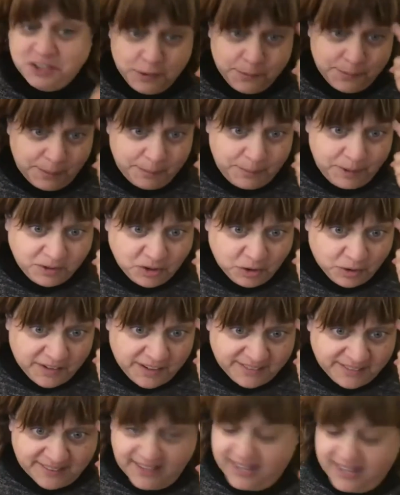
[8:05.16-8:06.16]
do you remember
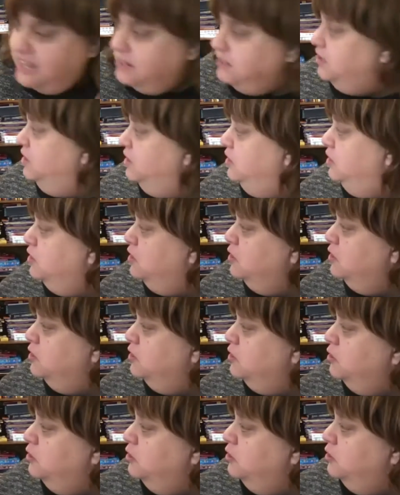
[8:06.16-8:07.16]
Dora's head?
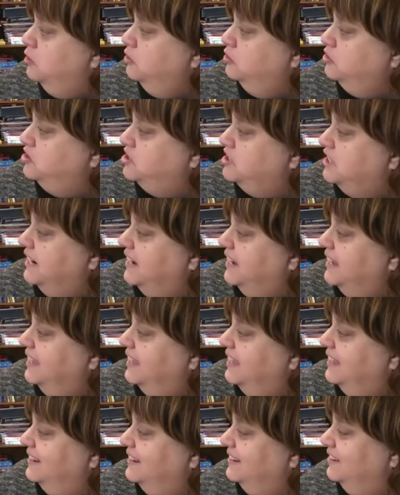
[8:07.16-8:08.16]
Huge,
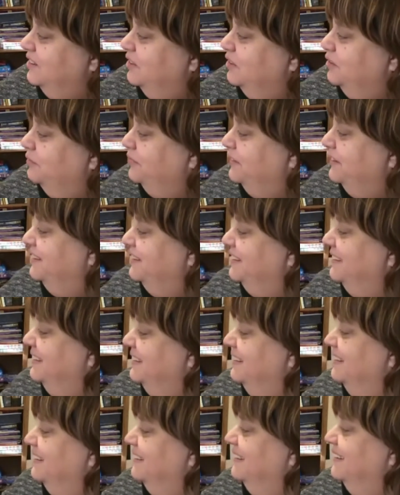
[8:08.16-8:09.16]
giant
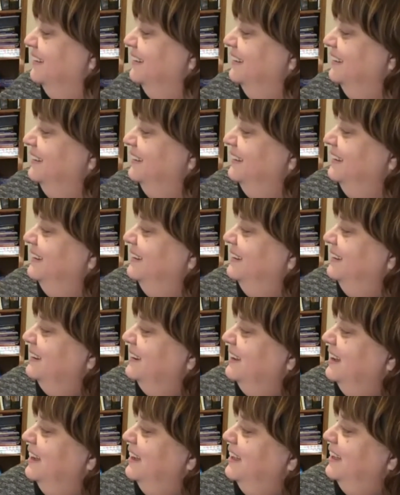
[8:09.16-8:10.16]
oval,
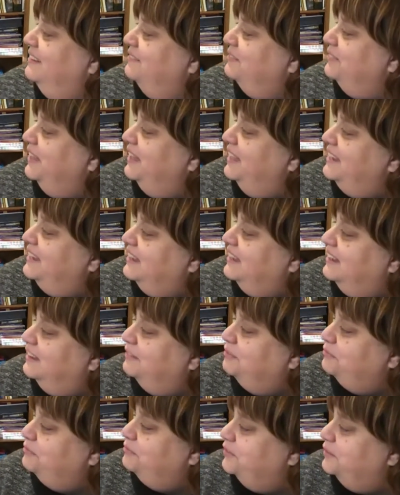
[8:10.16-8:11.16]
kind of like
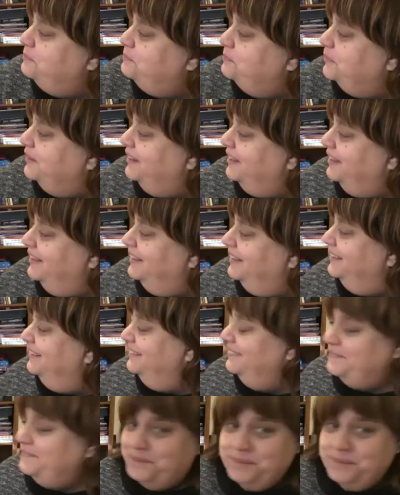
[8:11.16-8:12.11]
a football.